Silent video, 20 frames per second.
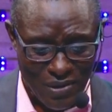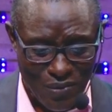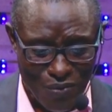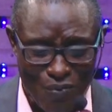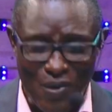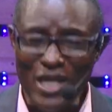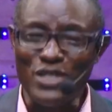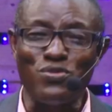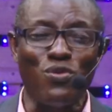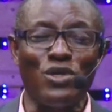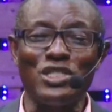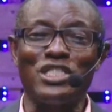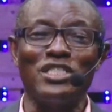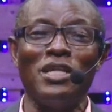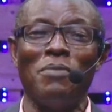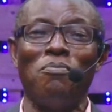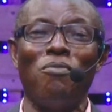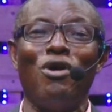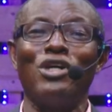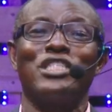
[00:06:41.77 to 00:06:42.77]
What was
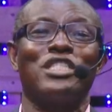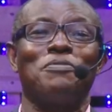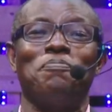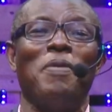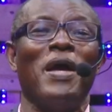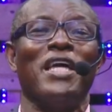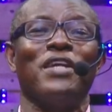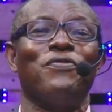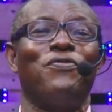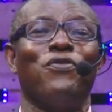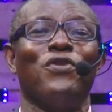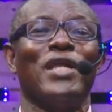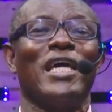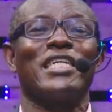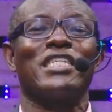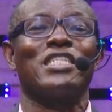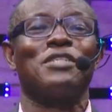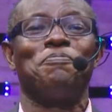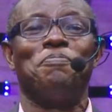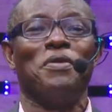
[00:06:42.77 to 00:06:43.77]
the most painful
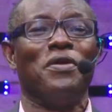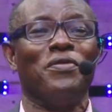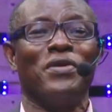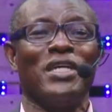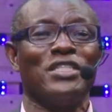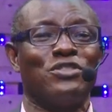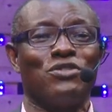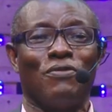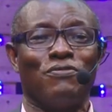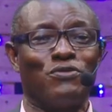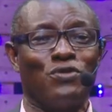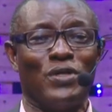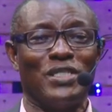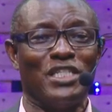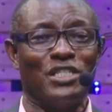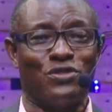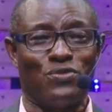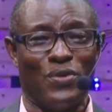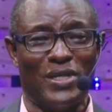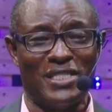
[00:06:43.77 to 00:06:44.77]
experience of
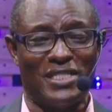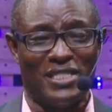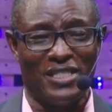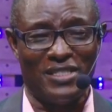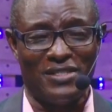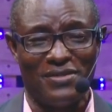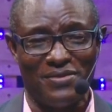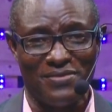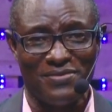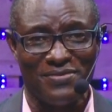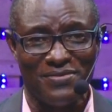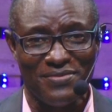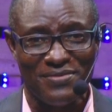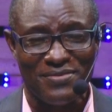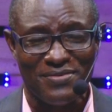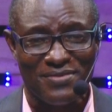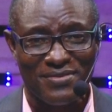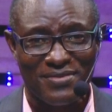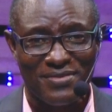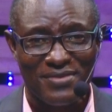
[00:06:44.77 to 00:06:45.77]
2020?
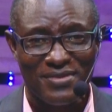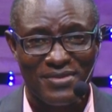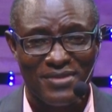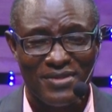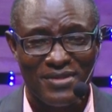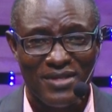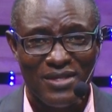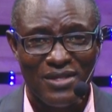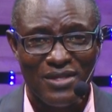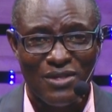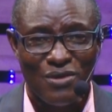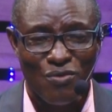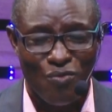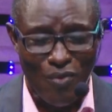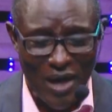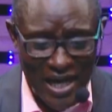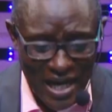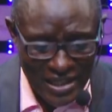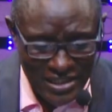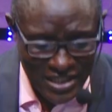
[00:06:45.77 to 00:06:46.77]

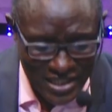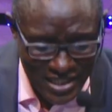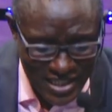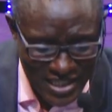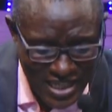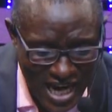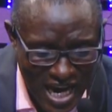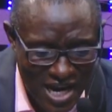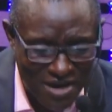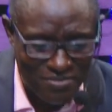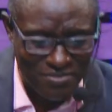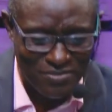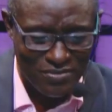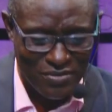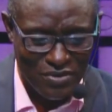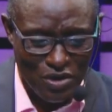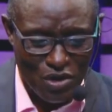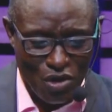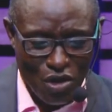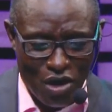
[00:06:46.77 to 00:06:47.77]
What are some
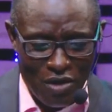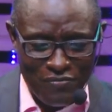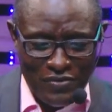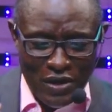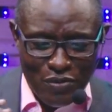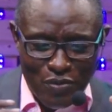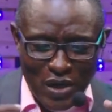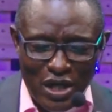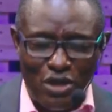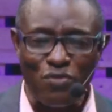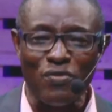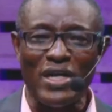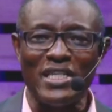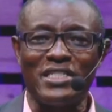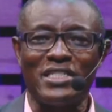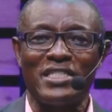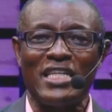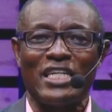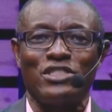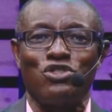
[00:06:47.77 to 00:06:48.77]
of the
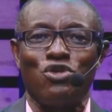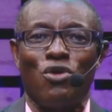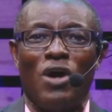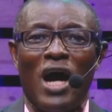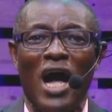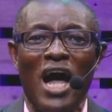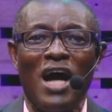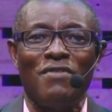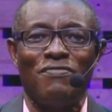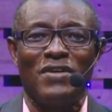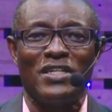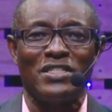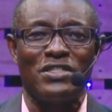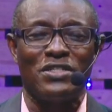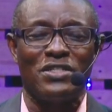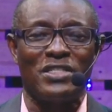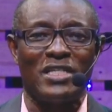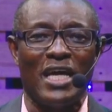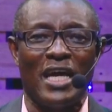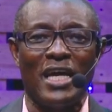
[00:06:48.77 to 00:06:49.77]
regrets that you have and
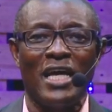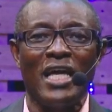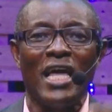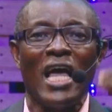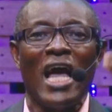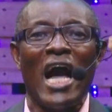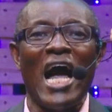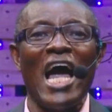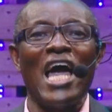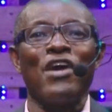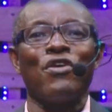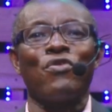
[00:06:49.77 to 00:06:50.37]
you say, I